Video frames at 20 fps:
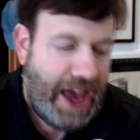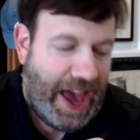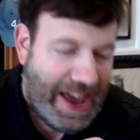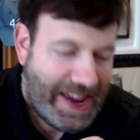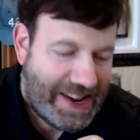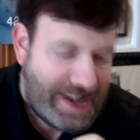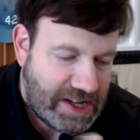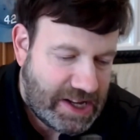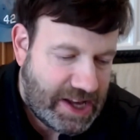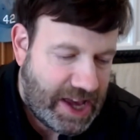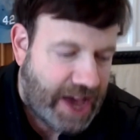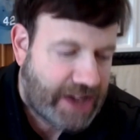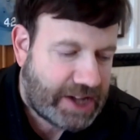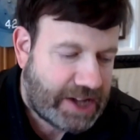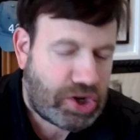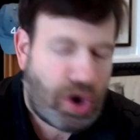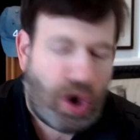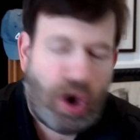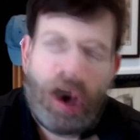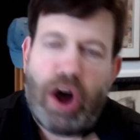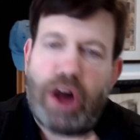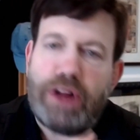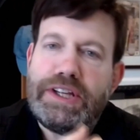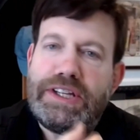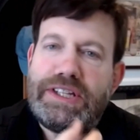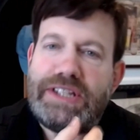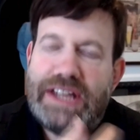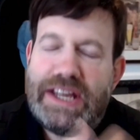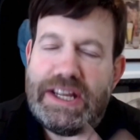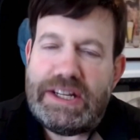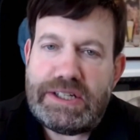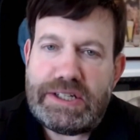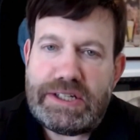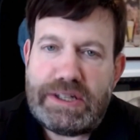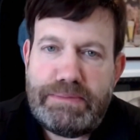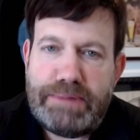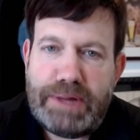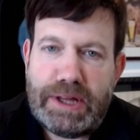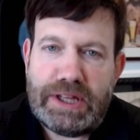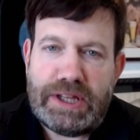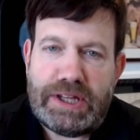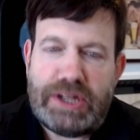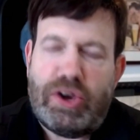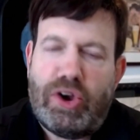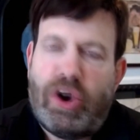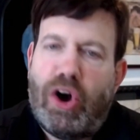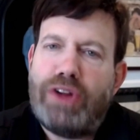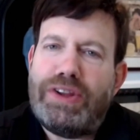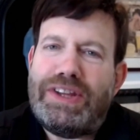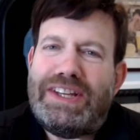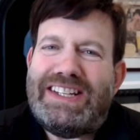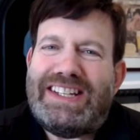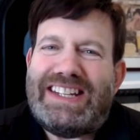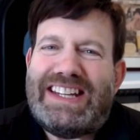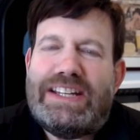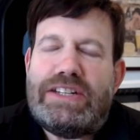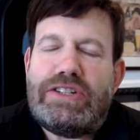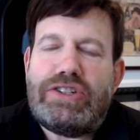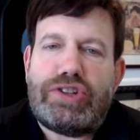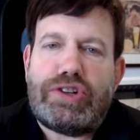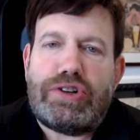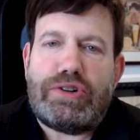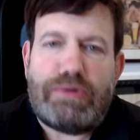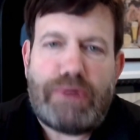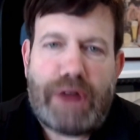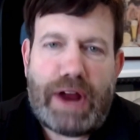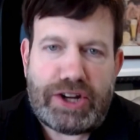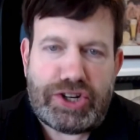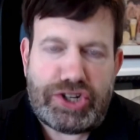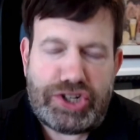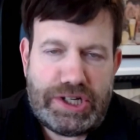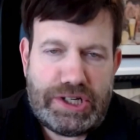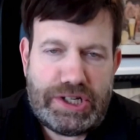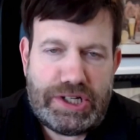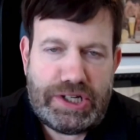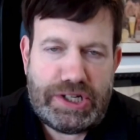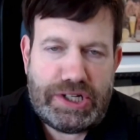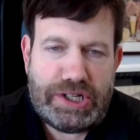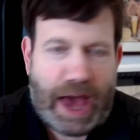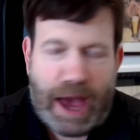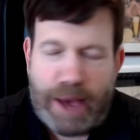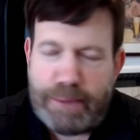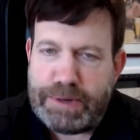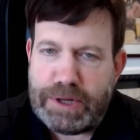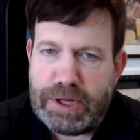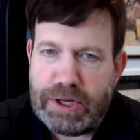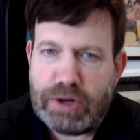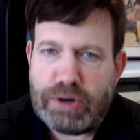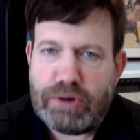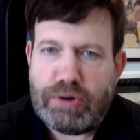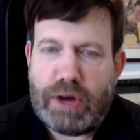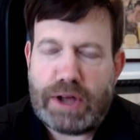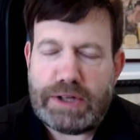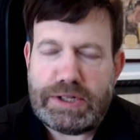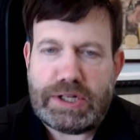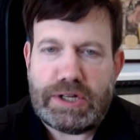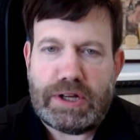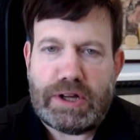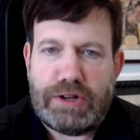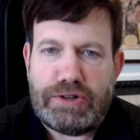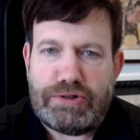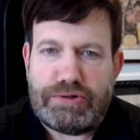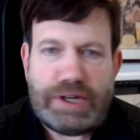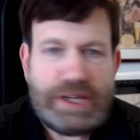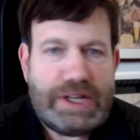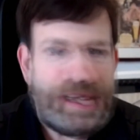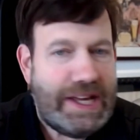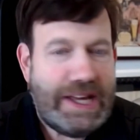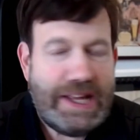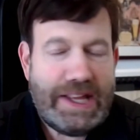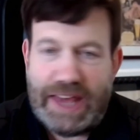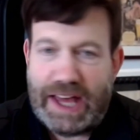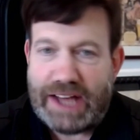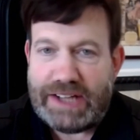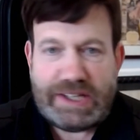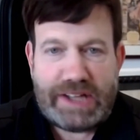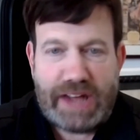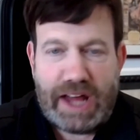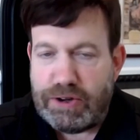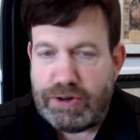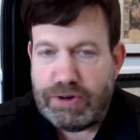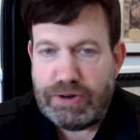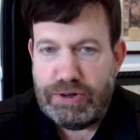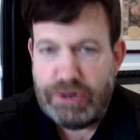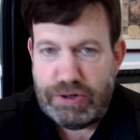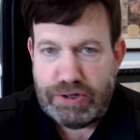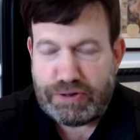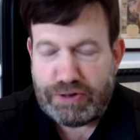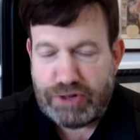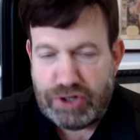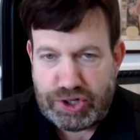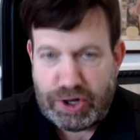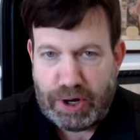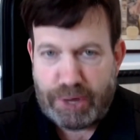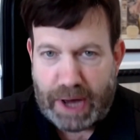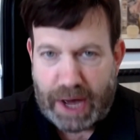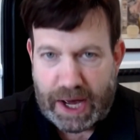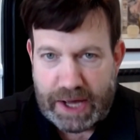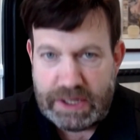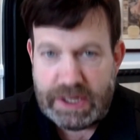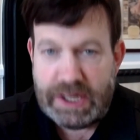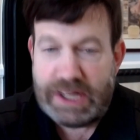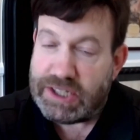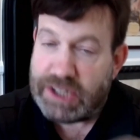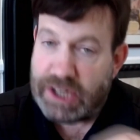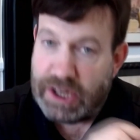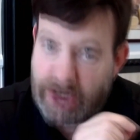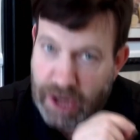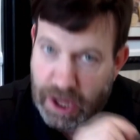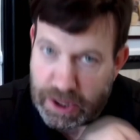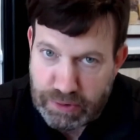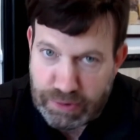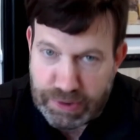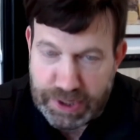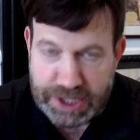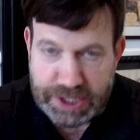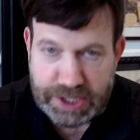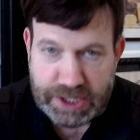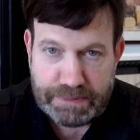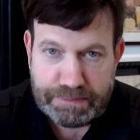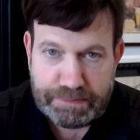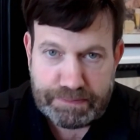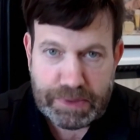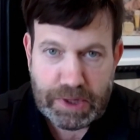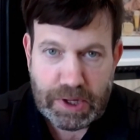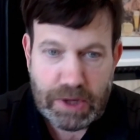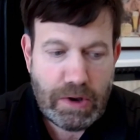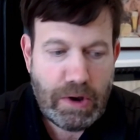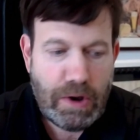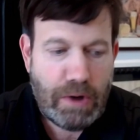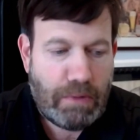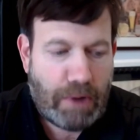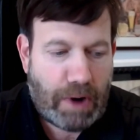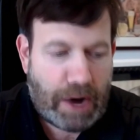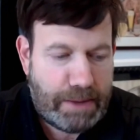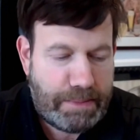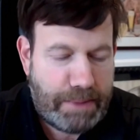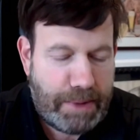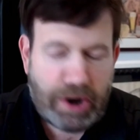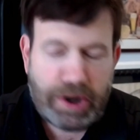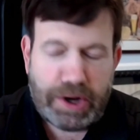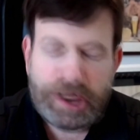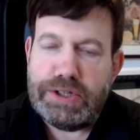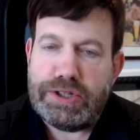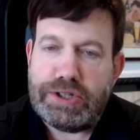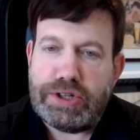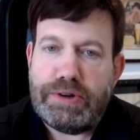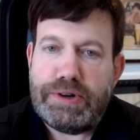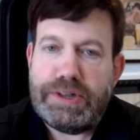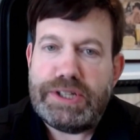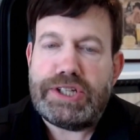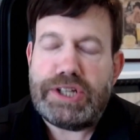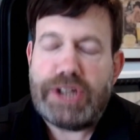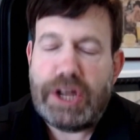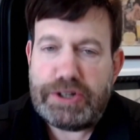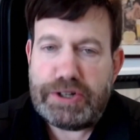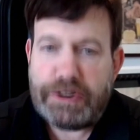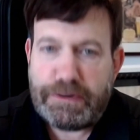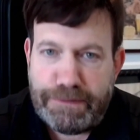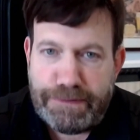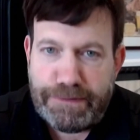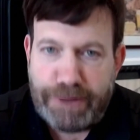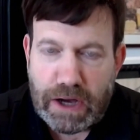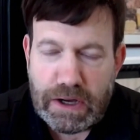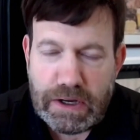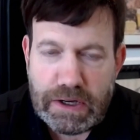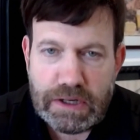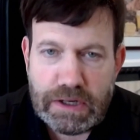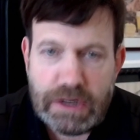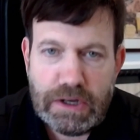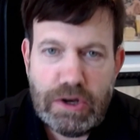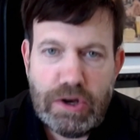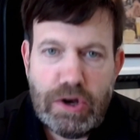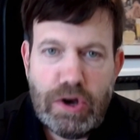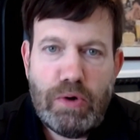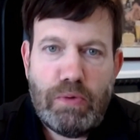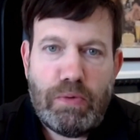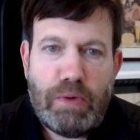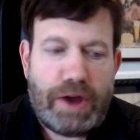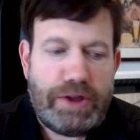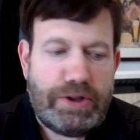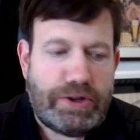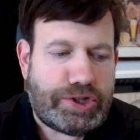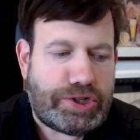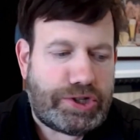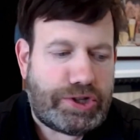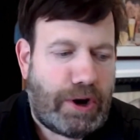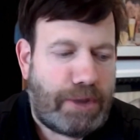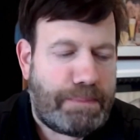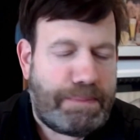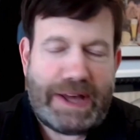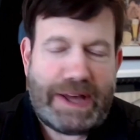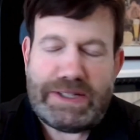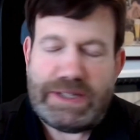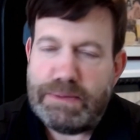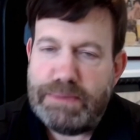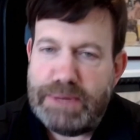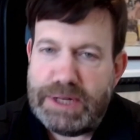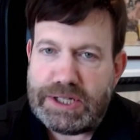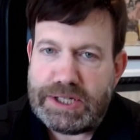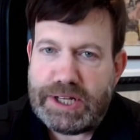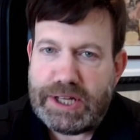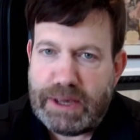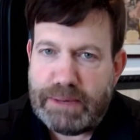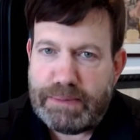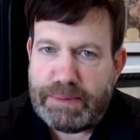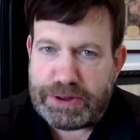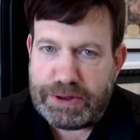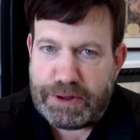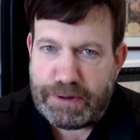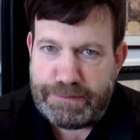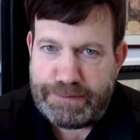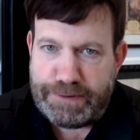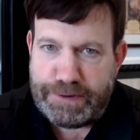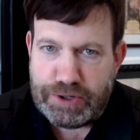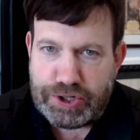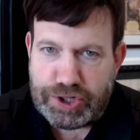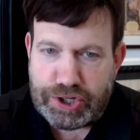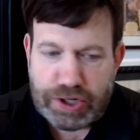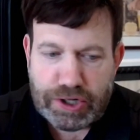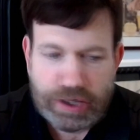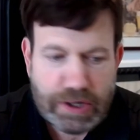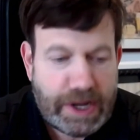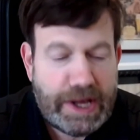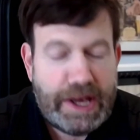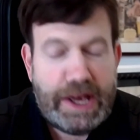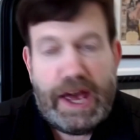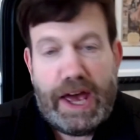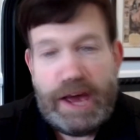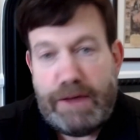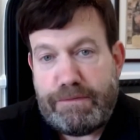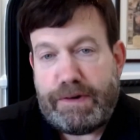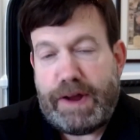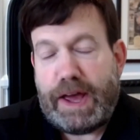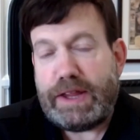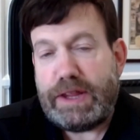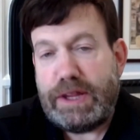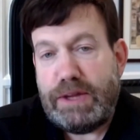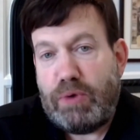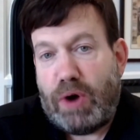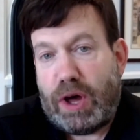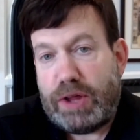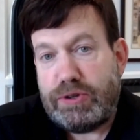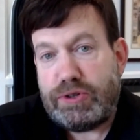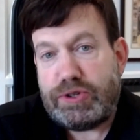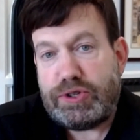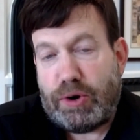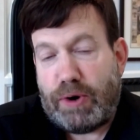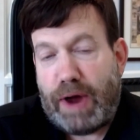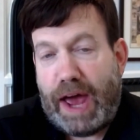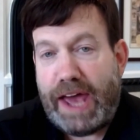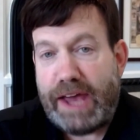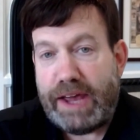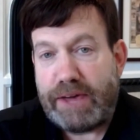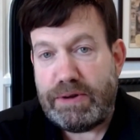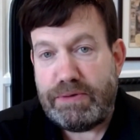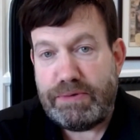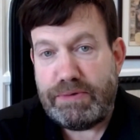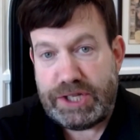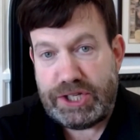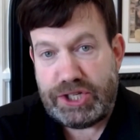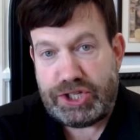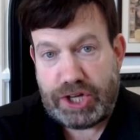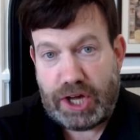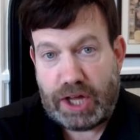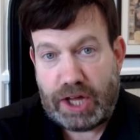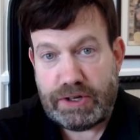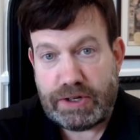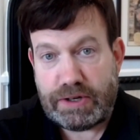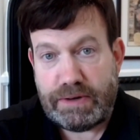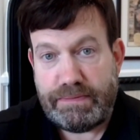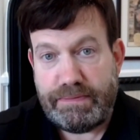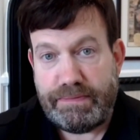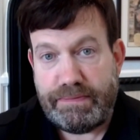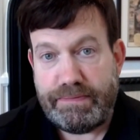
And yet all this instability, all these insurrections that are happening across the country, that's not good news for Joe Biden. It's another reason why Americans are in such a funk, why they're so pessimistic about the future, and frankly, why they're so angry with each other.